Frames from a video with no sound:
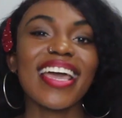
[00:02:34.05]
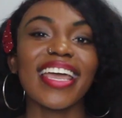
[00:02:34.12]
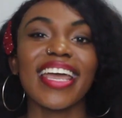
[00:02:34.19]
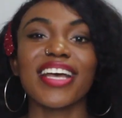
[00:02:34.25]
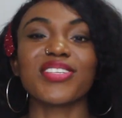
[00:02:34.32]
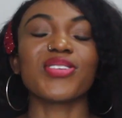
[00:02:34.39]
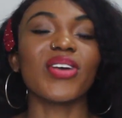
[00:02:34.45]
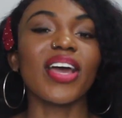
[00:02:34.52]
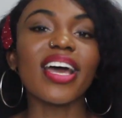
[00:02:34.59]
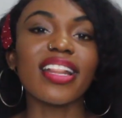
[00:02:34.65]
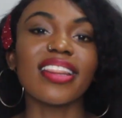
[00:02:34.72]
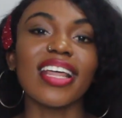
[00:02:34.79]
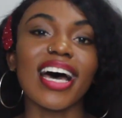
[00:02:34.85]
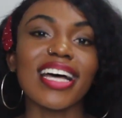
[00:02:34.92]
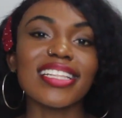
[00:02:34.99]
Yes, you
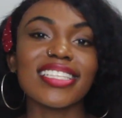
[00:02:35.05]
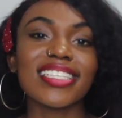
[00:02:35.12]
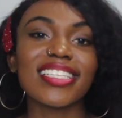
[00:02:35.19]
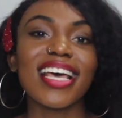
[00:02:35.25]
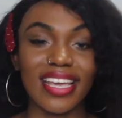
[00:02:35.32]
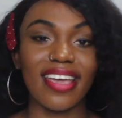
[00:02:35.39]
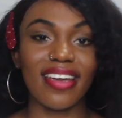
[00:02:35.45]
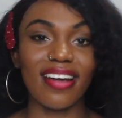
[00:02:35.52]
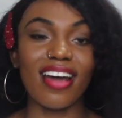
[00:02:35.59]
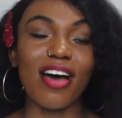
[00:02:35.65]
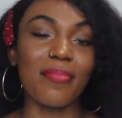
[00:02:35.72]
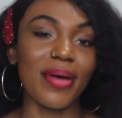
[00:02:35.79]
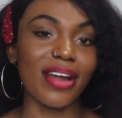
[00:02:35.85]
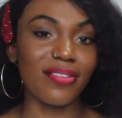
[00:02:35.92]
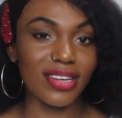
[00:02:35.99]
heard that. Here
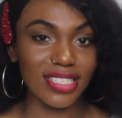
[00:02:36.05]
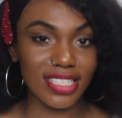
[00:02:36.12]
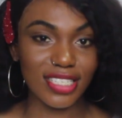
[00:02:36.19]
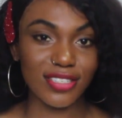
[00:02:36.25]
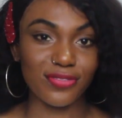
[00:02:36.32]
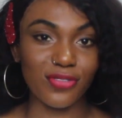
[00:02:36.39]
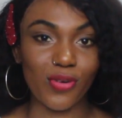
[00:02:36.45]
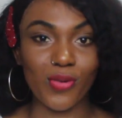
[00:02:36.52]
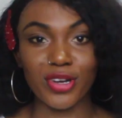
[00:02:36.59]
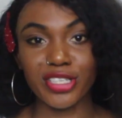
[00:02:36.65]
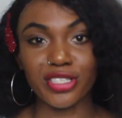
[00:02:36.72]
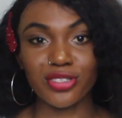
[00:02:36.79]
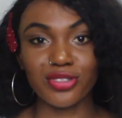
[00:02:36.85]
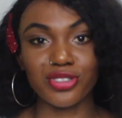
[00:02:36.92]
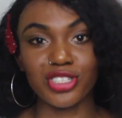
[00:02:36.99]
are my reasons for
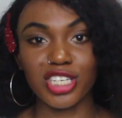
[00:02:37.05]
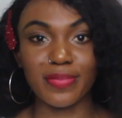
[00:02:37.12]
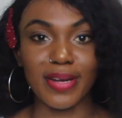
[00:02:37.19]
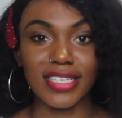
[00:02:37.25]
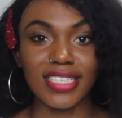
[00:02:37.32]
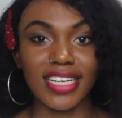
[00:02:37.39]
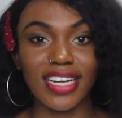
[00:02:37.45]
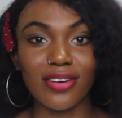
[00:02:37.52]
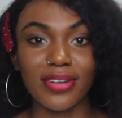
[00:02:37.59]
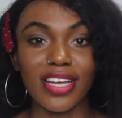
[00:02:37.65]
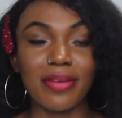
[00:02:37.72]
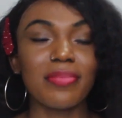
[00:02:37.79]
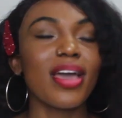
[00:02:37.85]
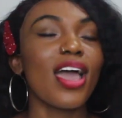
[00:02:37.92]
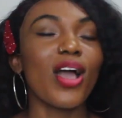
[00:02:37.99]
wanting to change my channel
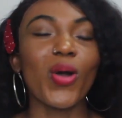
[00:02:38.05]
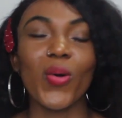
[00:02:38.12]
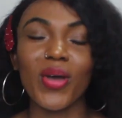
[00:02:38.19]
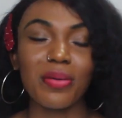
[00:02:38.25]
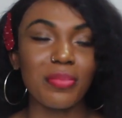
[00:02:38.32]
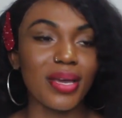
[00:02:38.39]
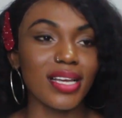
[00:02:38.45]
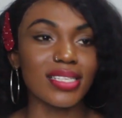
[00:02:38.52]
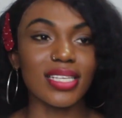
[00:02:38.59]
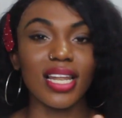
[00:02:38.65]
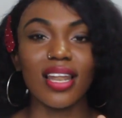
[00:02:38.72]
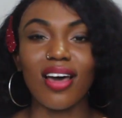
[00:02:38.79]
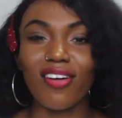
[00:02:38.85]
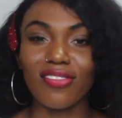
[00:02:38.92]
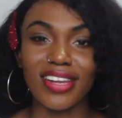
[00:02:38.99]
name. Queen Bee is a
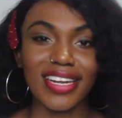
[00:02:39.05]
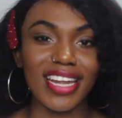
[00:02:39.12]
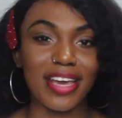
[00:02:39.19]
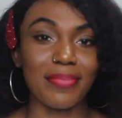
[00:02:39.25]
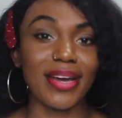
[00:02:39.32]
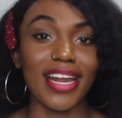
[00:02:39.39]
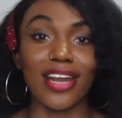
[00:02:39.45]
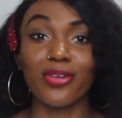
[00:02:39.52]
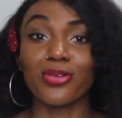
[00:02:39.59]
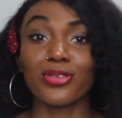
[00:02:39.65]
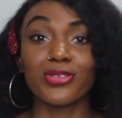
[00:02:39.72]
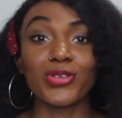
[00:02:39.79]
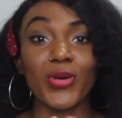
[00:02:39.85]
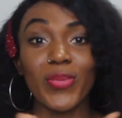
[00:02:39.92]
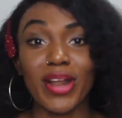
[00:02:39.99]
lovely name, and I know
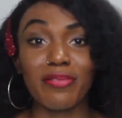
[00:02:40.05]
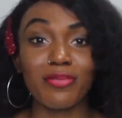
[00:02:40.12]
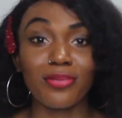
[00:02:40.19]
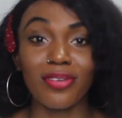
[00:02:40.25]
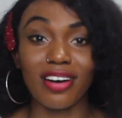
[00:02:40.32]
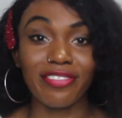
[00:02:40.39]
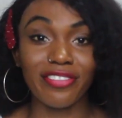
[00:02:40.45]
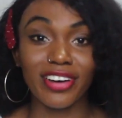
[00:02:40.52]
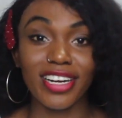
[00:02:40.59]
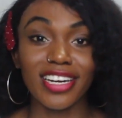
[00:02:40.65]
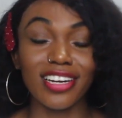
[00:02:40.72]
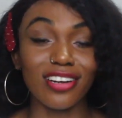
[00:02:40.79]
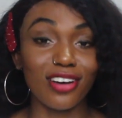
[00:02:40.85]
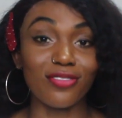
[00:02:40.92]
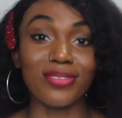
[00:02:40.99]
so many people are
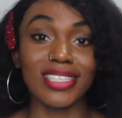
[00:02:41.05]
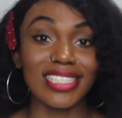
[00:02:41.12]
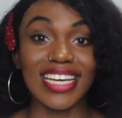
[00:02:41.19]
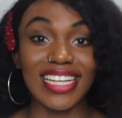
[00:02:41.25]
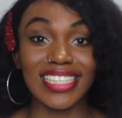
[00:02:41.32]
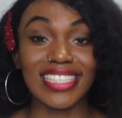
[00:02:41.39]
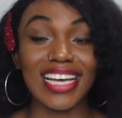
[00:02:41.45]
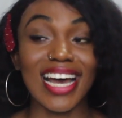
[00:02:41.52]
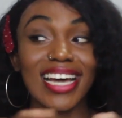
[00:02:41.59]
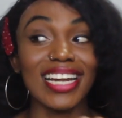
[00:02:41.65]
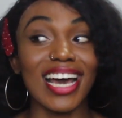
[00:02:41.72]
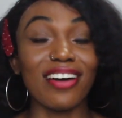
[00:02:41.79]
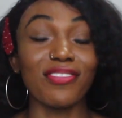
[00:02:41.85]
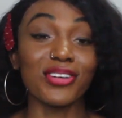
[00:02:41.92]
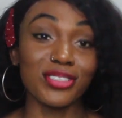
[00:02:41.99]
falling in love with it,
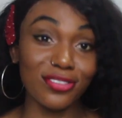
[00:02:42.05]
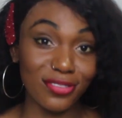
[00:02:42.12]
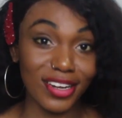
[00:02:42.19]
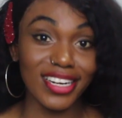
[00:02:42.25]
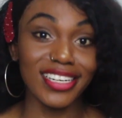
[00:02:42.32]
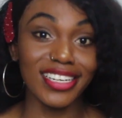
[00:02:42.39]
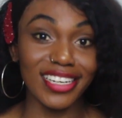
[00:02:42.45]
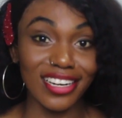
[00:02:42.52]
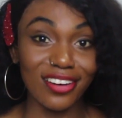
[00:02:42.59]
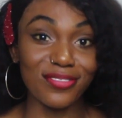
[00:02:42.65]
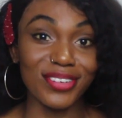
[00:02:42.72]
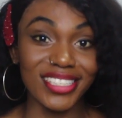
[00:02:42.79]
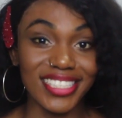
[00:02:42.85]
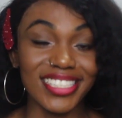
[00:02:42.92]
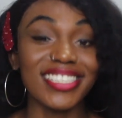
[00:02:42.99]
and I've also fallen in
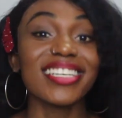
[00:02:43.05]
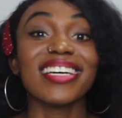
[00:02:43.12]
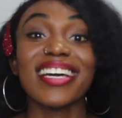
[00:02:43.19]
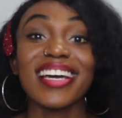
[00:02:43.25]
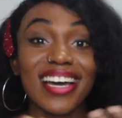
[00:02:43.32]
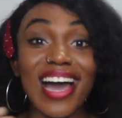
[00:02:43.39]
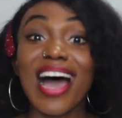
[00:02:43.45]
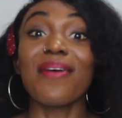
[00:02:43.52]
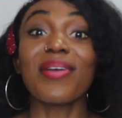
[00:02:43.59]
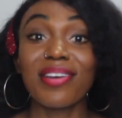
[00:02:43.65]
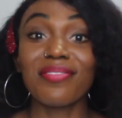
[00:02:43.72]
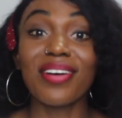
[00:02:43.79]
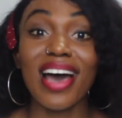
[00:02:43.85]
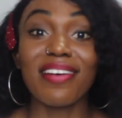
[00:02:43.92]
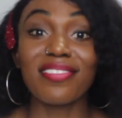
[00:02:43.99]
love with it. And we
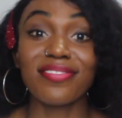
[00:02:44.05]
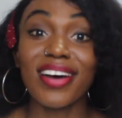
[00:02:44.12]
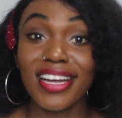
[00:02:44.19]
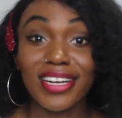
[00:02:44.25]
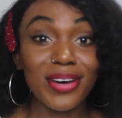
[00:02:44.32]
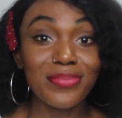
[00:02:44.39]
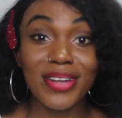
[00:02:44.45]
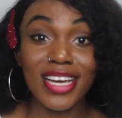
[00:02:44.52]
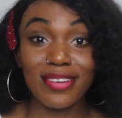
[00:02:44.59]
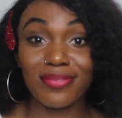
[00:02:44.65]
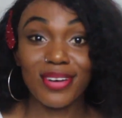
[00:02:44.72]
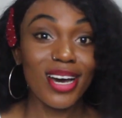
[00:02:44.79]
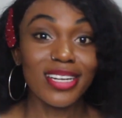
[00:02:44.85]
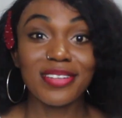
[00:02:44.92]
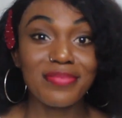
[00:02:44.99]
even have a fandom
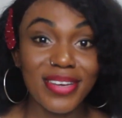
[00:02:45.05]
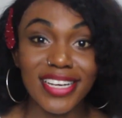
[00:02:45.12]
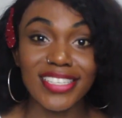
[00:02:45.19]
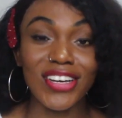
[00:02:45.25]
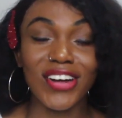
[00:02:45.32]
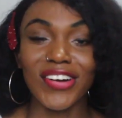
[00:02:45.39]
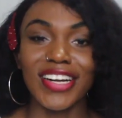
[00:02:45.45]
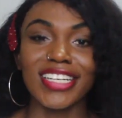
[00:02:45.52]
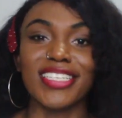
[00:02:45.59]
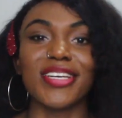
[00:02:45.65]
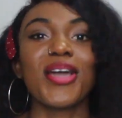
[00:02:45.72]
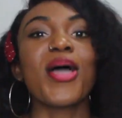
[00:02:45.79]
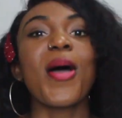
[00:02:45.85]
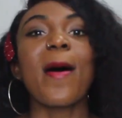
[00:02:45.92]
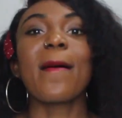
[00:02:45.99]
name, Honeybees, already.
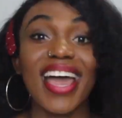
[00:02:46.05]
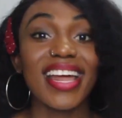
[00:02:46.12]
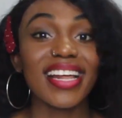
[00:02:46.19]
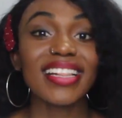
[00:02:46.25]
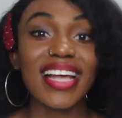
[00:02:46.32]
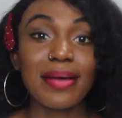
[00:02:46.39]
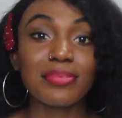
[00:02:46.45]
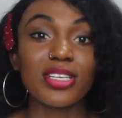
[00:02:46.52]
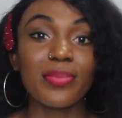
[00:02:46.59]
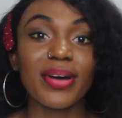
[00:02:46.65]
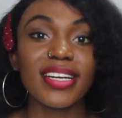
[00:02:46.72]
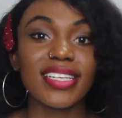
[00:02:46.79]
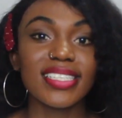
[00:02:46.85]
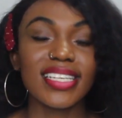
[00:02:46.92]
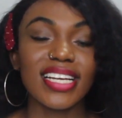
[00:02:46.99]
Anytime
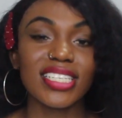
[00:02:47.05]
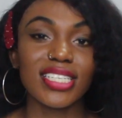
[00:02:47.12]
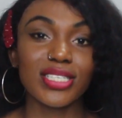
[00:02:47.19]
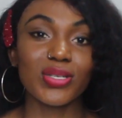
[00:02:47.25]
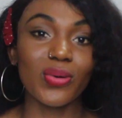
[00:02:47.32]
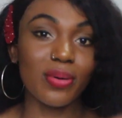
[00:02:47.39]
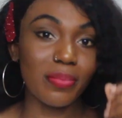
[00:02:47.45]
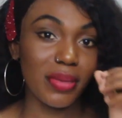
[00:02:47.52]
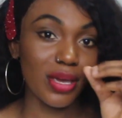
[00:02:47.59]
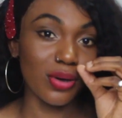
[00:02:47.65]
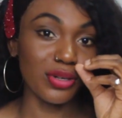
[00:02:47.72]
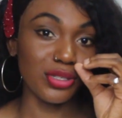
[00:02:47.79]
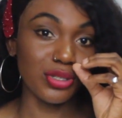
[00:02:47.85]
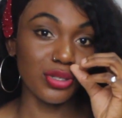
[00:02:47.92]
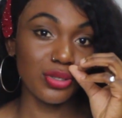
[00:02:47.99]
somebody searches Queen Bee
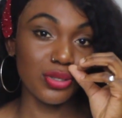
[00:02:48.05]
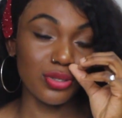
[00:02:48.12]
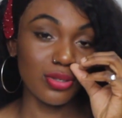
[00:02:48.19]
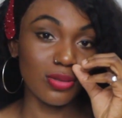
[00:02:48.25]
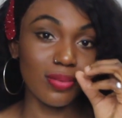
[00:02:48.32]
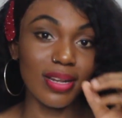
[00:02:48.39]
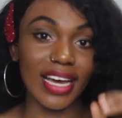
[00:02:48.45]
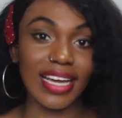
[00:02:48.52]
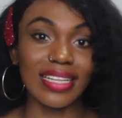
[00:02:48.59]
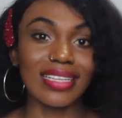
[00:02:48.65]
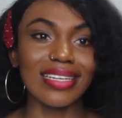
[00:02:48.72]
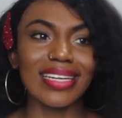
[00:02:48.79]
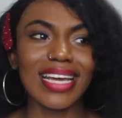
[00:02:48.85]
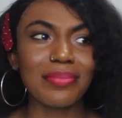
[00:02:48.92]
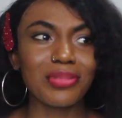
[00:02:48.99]
on YouTube, like
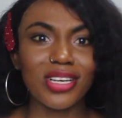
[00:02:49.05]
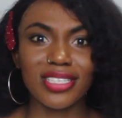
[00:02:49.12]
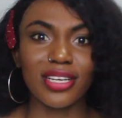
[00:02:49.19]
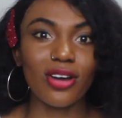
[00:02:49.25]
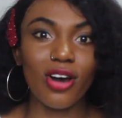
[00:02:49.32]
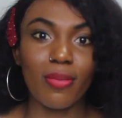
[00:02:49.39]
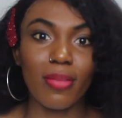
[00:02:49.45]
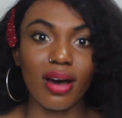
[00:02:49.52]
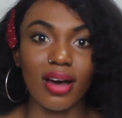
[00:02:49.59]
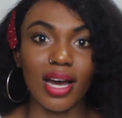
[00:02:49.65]
the name doesn't come out.